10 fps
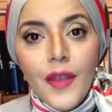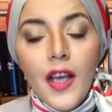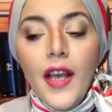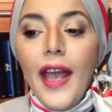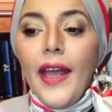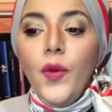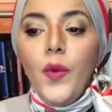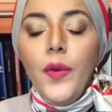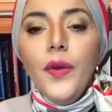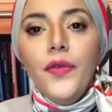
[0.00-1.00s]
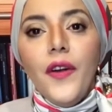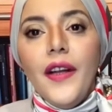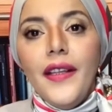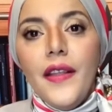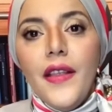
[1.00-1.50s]
and we will
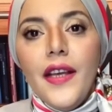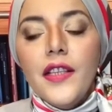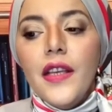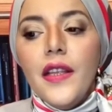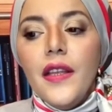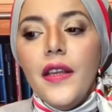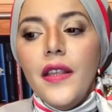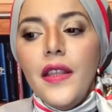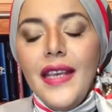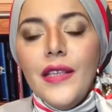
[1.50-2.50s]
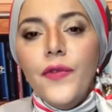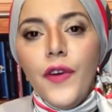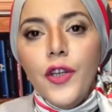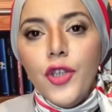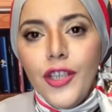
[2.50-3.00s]
find that these
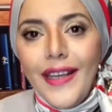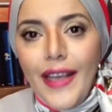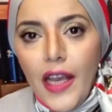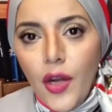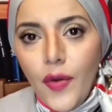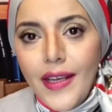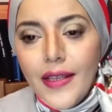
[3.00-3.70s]
functional areas